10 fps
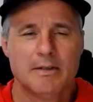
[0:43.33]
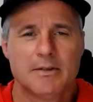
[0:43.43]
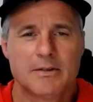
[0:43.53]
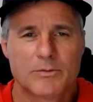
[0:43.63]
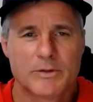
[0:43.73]

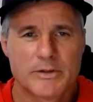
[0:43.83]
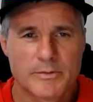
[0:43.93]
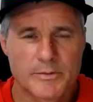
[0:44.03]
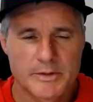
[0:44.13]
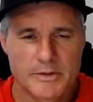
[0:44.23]
this is Richard
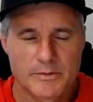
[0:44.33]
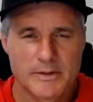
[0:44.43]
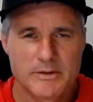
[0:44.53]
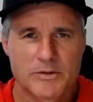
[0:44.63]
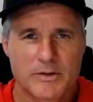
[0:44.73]
with Richard
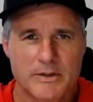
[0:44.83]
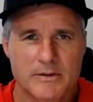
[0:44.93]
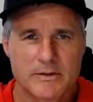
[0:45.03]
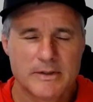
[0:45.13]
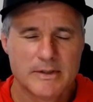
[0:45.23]
Runs
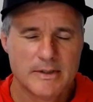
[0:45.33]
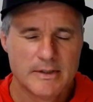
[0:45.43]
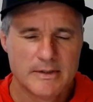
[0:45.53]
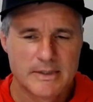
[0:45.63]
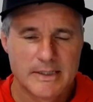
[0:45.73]
Trails.
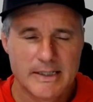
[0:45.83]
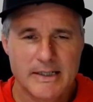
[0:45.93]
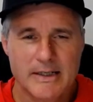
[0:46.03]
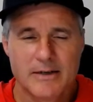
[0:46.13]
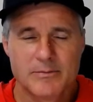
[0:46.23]

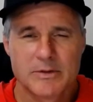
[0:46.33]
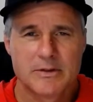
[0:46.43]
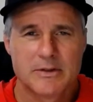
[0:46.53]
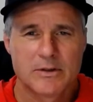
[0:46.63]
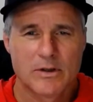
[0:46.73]
Today I'm
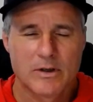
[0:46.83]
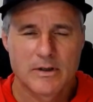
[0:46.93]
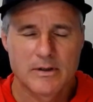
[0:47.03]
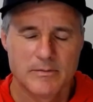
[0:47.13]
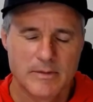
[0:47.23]
going to
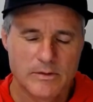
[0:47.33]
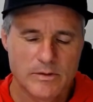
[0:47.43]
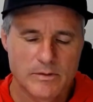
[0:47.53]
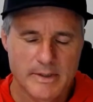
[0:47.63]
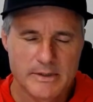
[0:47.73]

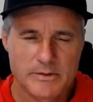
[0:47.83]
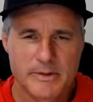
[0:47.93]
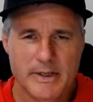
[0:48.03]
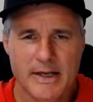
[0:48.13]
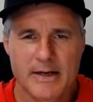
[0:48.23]
do a race
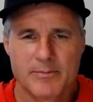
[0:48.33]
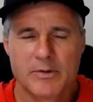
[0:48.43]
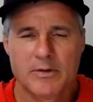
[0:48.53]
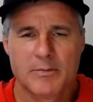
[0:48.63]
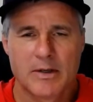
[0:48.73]
recap
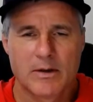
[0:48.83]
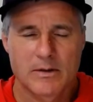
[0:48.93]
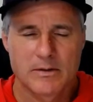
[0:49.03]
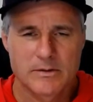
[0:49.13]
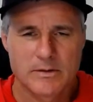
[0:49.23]
on my
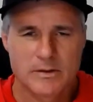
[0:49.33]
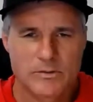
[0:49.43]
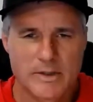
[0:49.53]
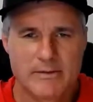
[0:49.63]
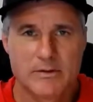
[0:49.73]
Arkansas
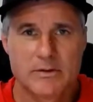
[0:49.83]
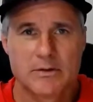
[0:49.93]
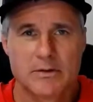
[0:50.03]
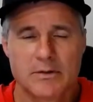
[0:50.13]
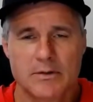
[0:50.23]

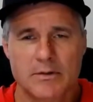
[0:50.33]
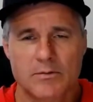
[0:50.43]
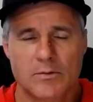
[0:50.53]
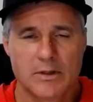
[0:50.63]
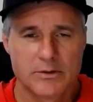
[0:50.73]
Traveler
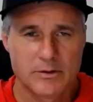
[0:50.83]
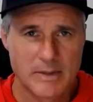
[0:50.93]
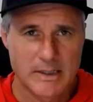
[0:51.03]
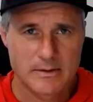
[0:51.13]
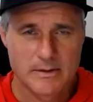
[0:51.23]
100
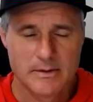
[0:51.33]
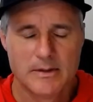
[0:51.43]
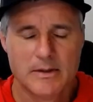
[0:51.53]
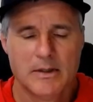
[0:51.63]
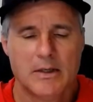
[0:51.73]
miler,
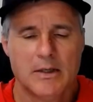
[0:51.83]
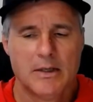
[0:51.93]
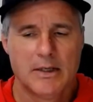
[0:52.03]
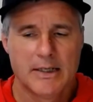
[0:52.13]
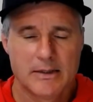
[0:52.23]

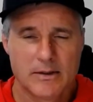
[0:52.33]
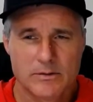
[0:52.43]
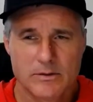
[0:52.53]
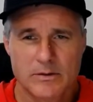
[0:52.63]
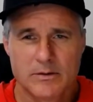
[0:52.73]
and
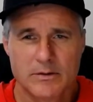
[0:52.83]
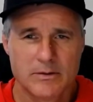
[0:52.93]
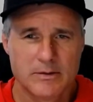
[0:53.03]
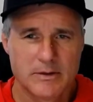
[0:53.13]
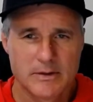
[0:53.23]
also
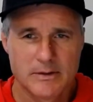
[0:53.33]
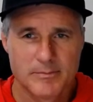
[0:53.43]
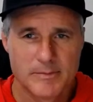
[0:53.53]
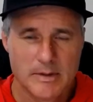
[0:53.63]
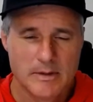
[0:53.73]
going to